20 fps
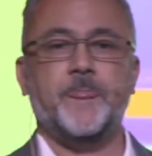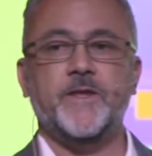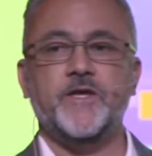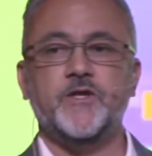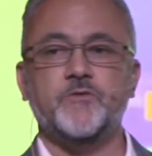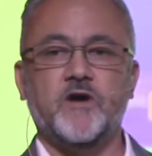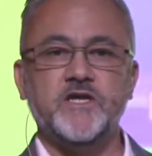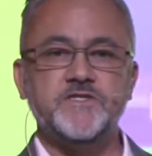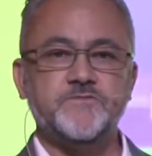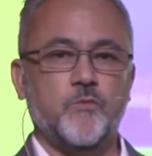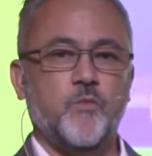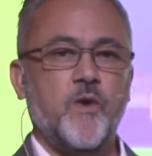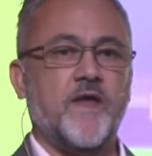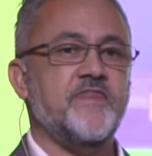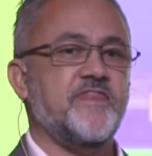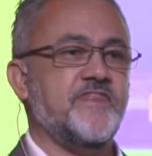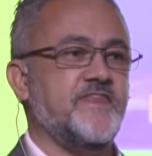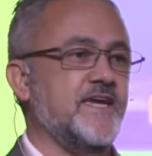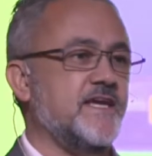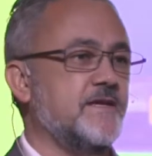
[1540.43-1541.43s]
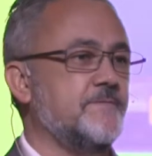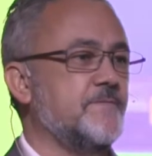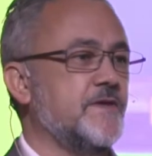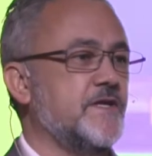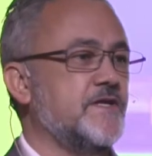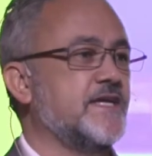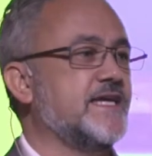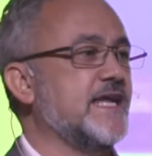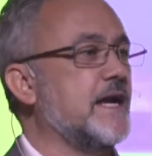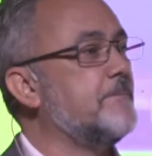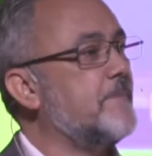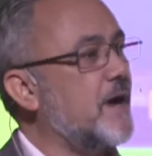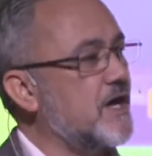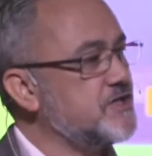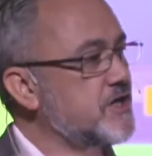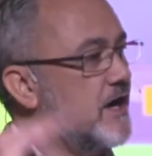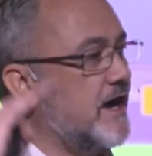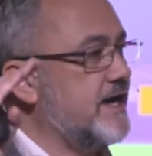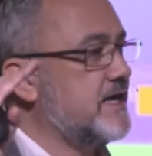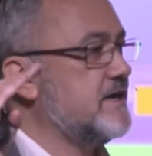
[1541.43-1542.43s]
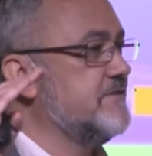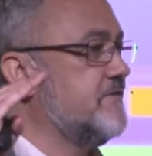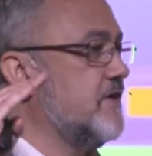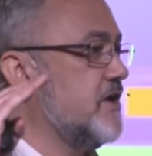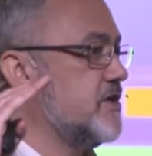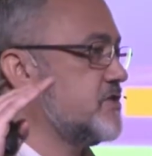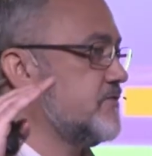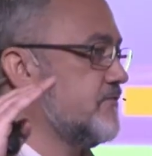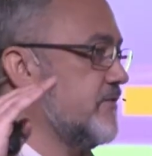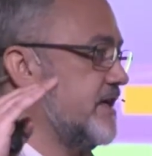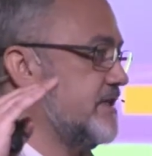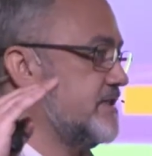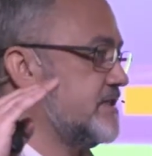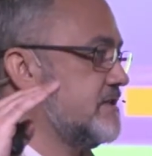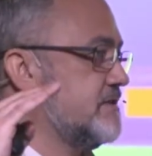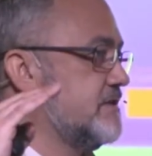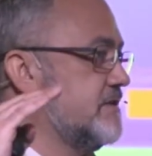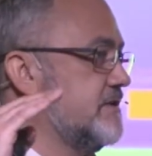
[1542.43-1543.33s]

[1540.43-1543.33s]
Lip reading: You ask for one thing, you get a much higher conversion rate.